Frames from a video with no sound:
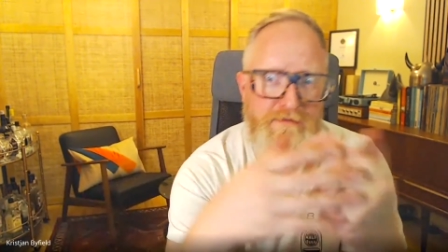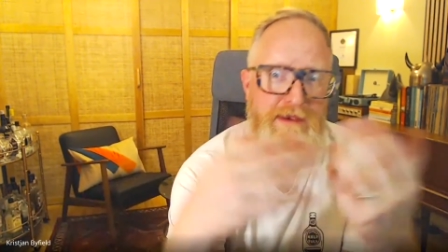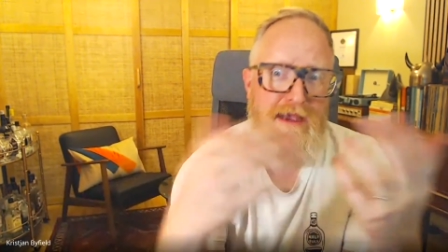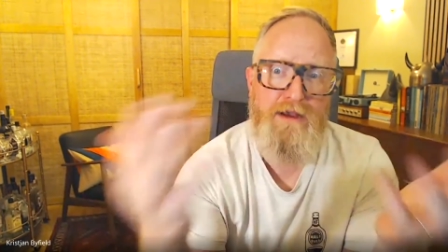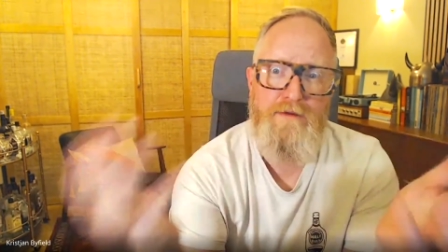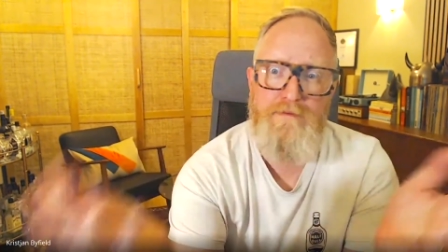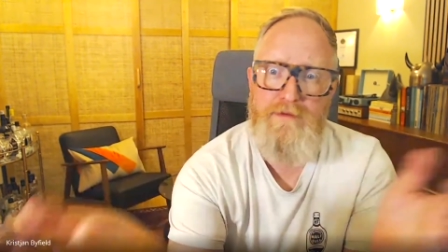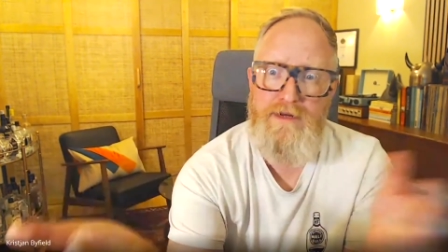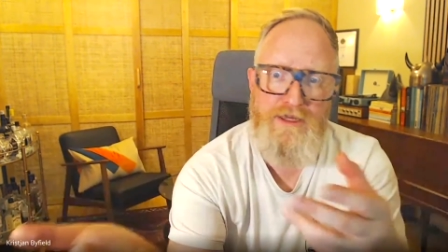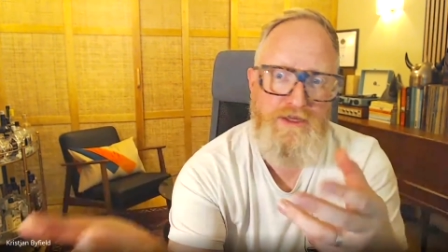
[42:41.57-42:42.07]

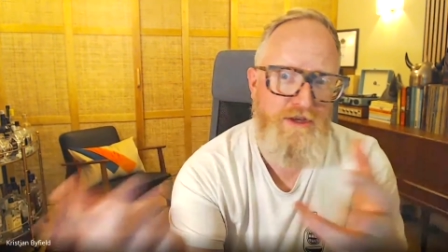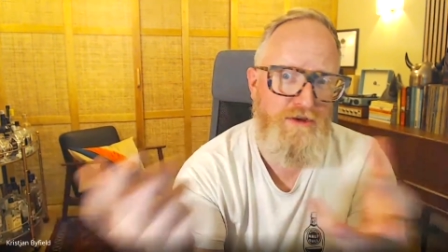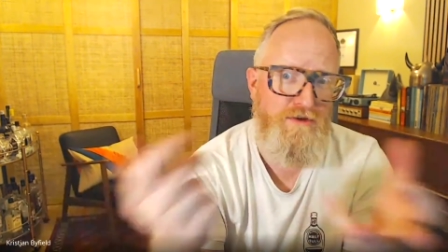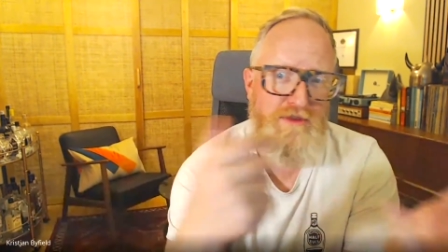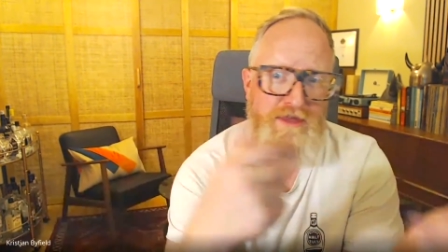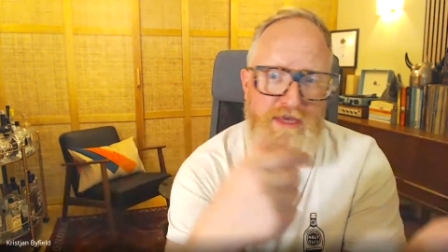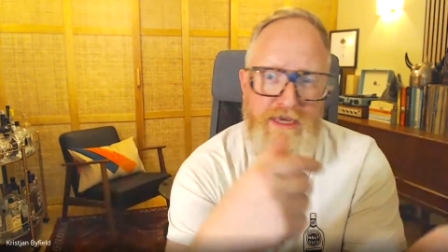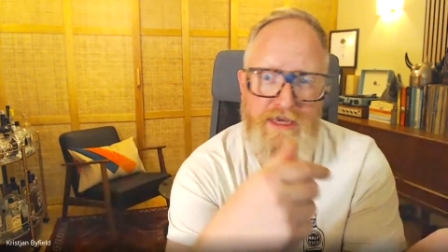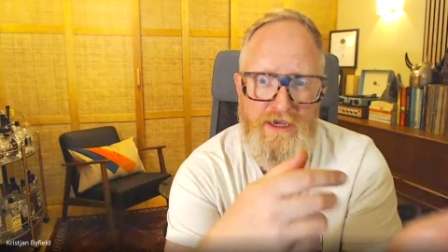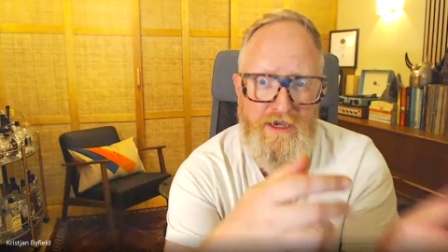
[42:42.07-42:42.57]
how many do you
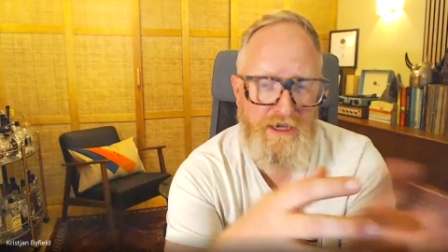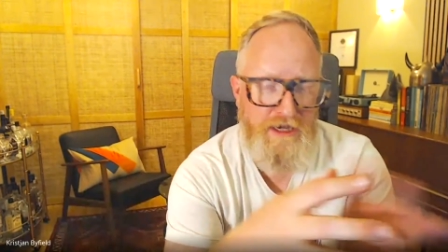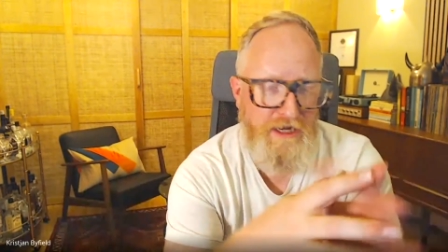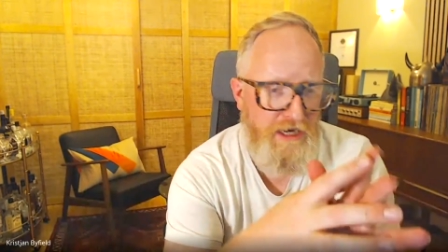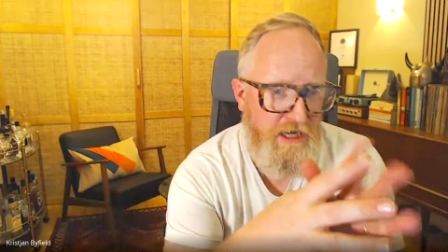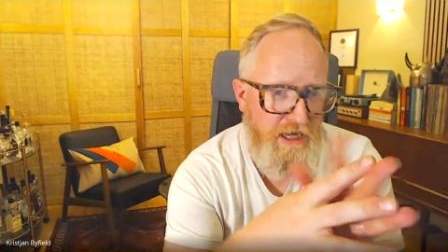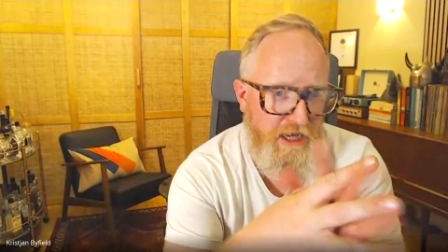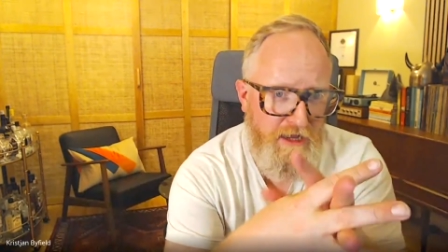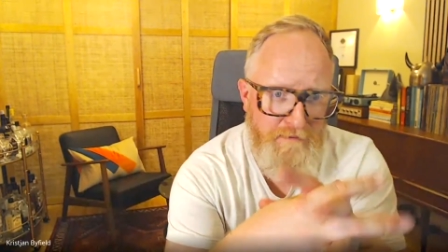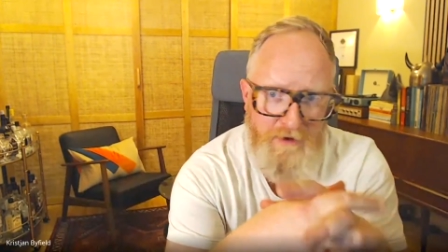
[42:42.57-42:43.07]
think are going
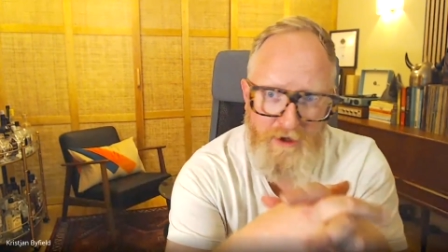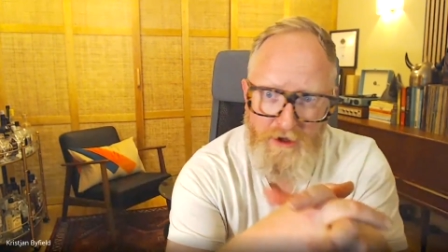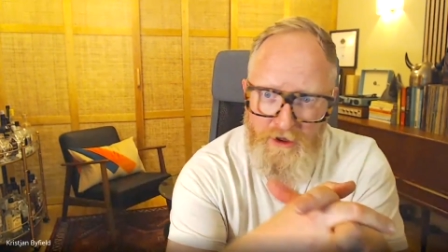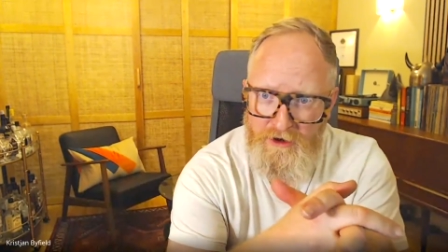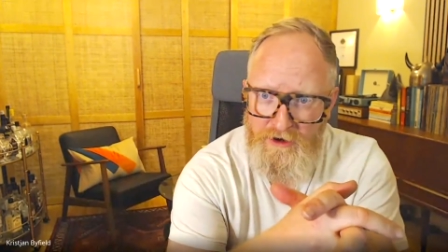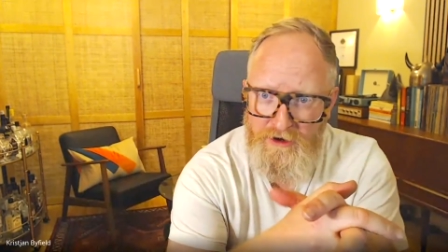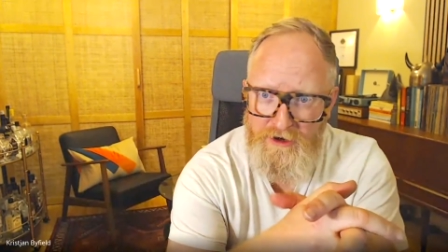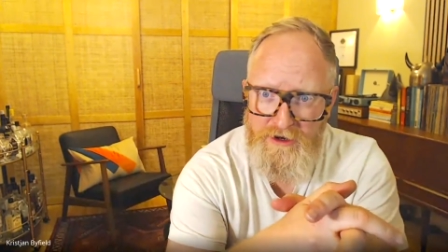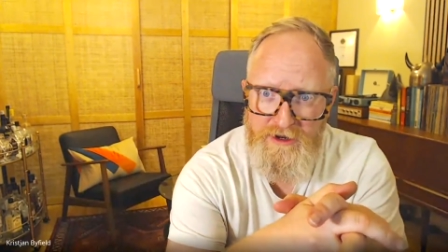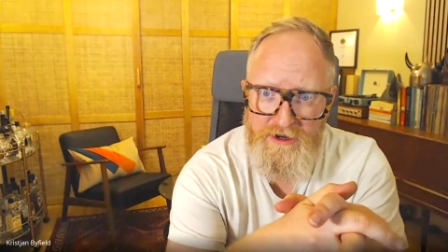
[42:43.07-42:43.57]
to come
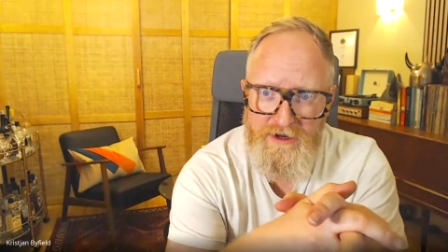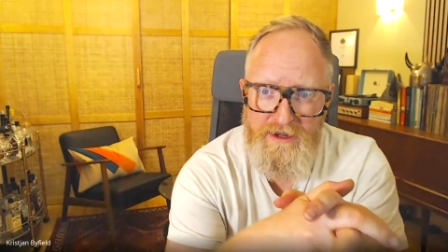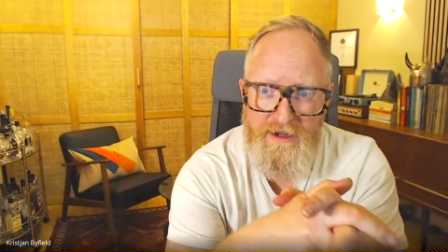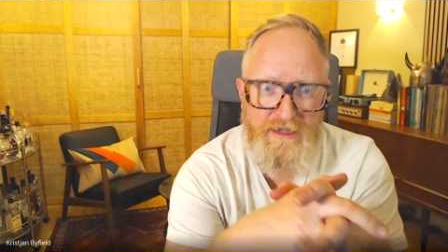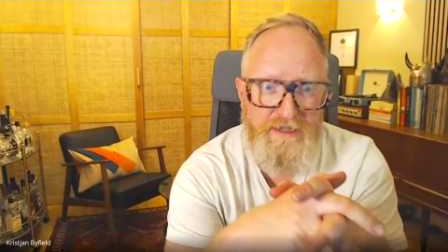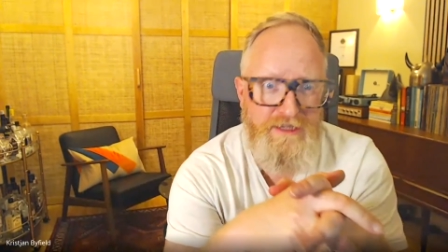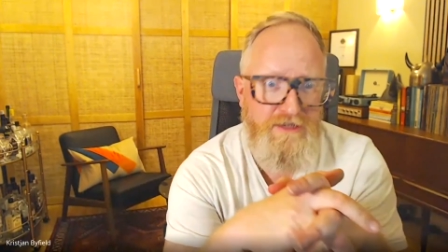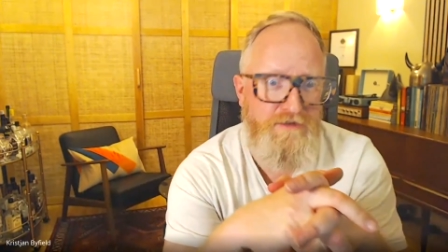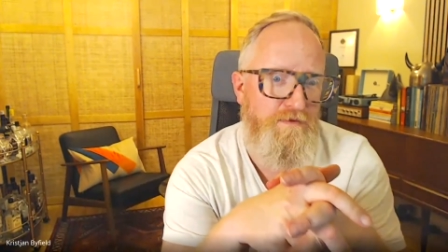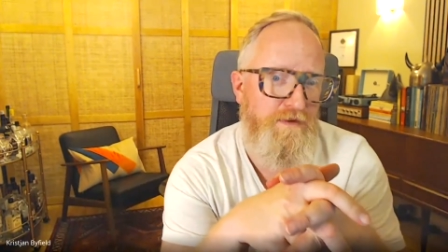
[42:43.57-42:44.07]
on
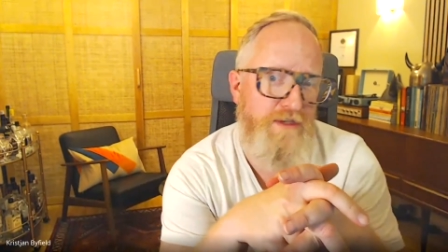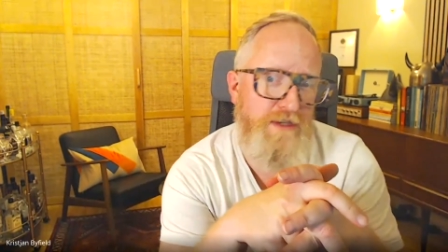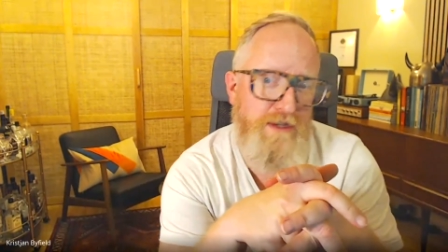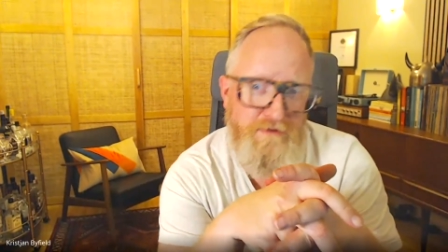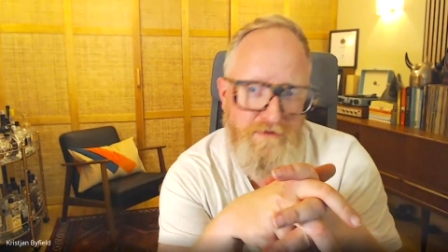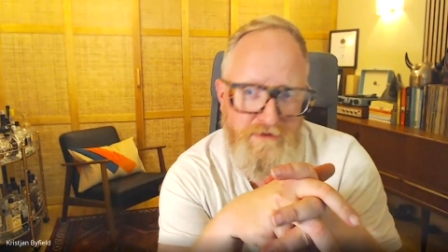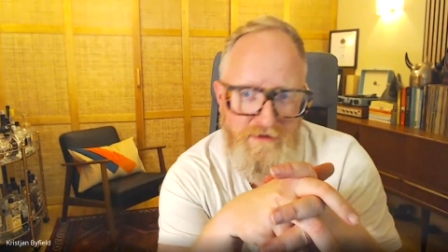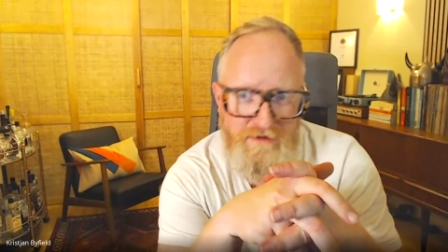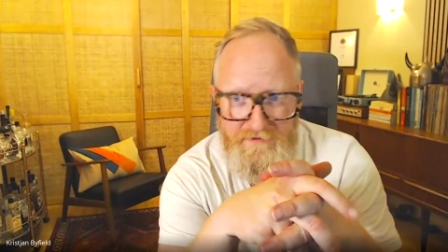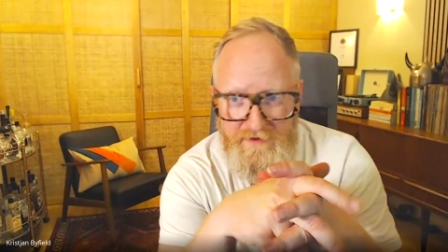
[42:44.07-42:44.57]
as a
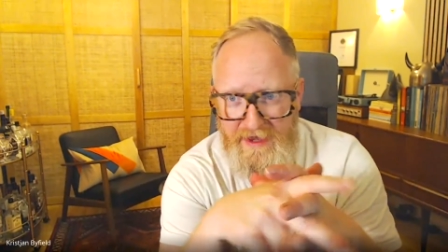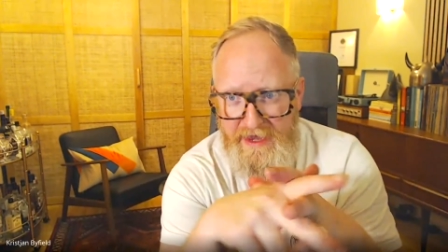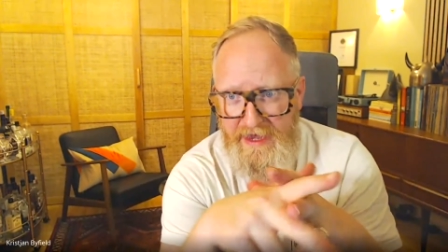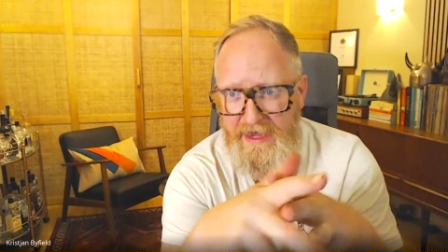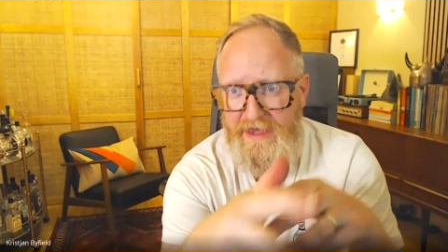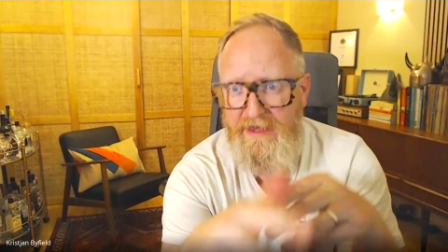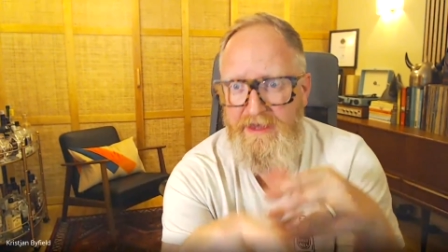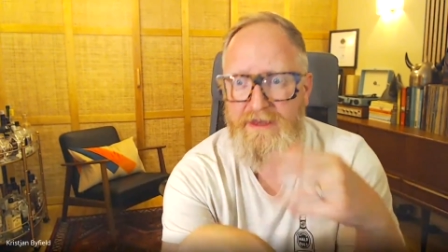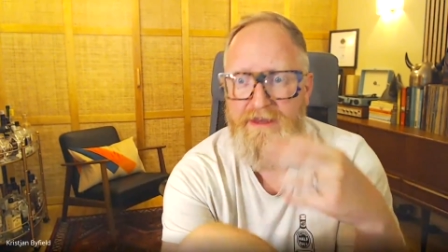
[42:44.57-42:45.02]
result of it,